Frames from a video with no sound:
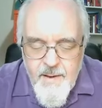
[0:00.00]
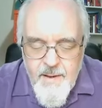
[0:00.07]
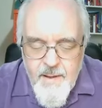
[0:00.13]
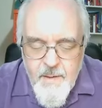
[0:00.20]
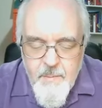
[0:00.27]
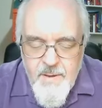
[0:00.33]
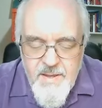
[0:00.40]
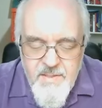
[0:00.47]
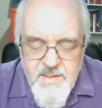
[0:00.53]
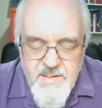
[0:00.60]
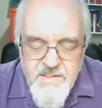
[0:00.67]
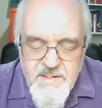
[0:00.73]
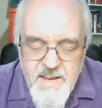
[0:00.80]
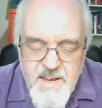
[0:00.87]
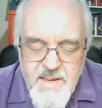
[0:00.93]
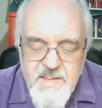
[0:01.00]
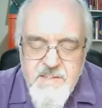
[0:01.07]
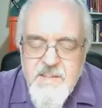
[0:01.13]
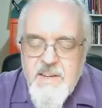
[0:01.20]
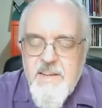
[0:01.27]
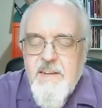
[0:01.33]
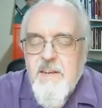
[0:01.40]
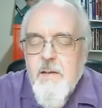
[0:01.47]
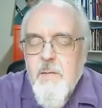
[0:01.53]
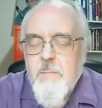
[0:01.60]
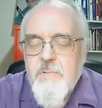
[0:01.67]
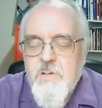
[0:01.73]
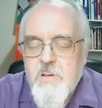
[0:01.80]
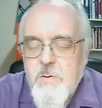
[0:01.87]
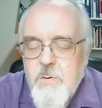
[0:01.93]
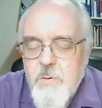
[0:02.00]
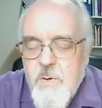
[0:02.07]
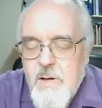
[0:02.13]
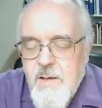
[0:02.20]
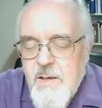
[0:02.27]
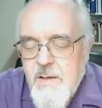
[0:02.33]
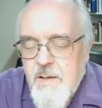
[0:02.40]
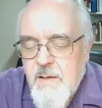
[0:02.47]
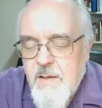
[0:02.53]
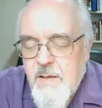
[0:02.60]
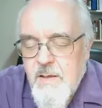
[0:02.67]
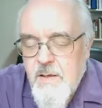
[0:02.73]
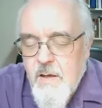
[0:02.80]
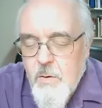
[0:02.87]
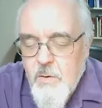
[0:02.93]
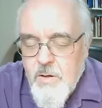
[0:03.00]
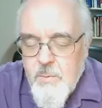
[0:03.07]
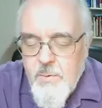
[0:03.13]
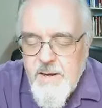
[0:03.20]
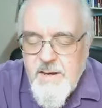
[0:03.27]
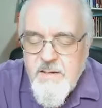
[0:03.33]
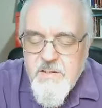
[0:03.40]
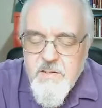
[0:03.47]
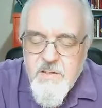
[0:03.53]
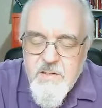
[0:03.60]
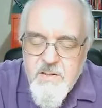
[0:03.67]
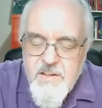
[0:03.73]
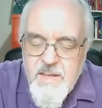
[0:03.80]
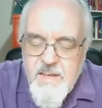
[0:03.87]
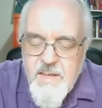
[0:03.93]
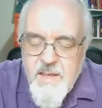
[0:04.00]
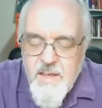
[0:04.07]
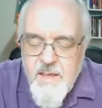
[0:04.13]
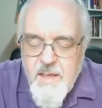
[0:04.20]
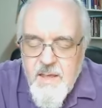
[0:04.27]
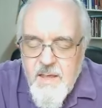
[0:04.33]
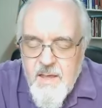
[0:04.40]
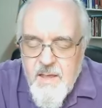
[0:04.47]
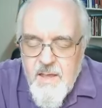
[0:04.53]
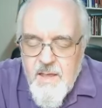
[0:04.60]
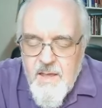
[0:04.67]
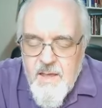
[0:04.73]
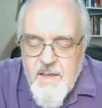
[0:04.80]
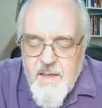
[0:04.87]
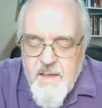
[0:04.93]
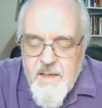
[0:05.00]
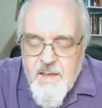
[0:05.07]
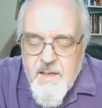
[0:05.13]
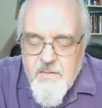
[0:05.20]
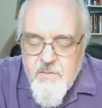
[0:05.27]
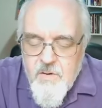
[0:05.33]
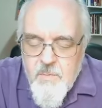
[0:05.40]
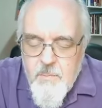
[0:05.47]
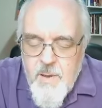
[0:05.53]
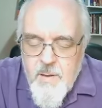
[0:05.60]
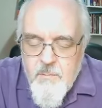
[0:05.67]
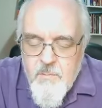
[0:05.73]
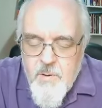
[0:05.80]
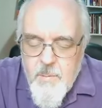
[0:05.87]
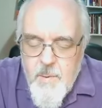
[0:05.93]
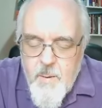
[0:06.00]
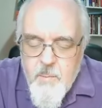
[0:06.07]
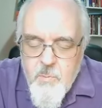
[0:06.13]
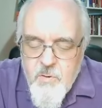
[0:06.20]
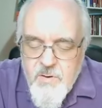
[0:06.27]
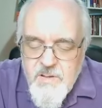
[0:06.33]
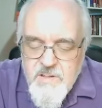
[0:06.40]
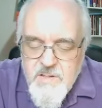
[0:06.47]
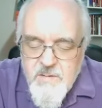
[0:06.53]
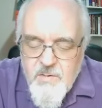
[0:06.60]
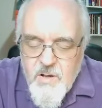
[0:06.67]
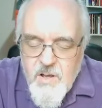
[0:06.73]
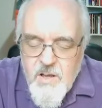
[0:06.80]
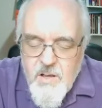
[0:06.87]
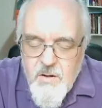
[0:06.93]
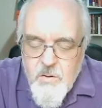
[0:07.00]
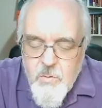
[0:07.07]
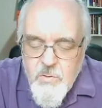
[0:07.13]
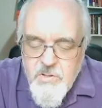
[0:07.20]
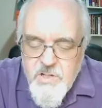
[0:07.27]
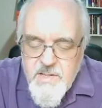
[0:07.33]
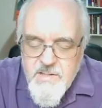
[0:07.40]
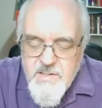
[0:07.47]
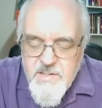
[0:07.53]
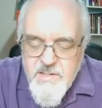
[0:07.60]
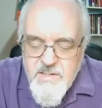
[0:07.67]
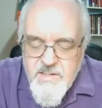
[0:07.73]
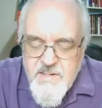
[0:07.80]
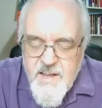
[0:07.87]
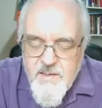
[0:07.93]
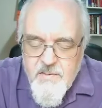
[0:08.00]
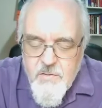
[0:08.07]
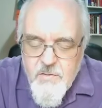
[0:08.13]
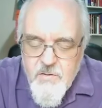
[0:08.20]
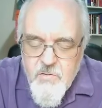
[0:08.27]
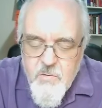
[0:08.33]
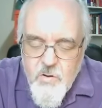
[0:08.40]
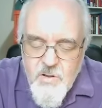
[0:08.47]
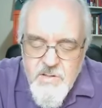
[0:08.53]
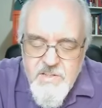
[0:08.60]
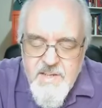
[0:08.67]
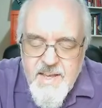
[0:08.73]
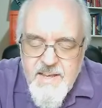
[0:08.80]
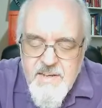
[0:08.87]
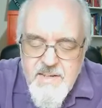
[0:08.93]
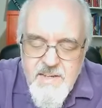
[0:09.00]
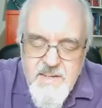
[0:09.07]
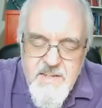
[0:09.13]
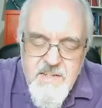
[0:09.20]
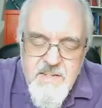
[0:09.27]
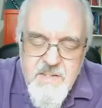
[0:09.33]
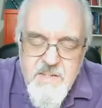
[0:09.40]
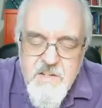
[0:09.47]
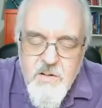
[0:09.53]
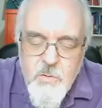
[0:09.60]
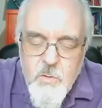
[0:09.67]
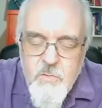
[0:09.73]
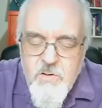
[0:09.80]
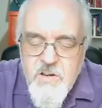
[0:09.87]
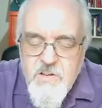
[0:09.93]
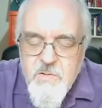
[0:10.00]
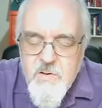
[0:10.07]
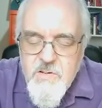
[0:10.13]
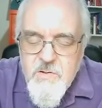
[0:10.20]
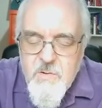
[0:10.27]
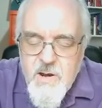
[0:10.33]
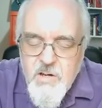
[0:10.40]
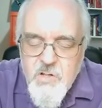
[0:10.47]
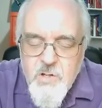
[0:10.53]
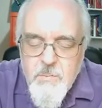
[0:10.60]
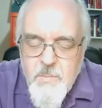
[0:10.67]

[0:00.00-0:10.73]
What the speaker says: And may these days leading up to Holy Week to the remembrance of our Lord Jesus' death on the cross and his glorious resurrection.